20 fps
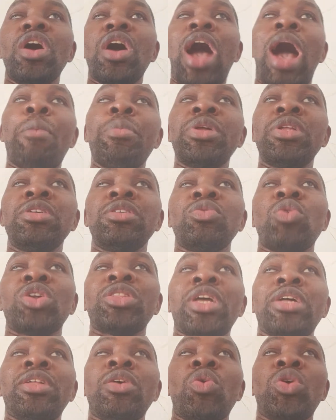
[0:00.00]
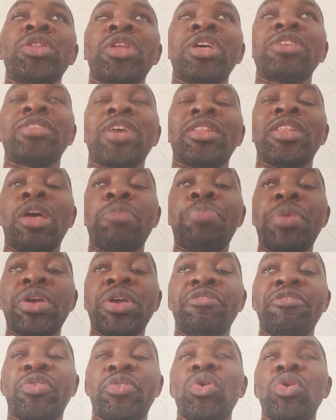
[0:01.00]
How many? What else are they
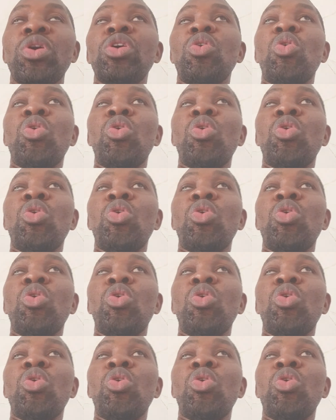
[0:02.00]
paying for?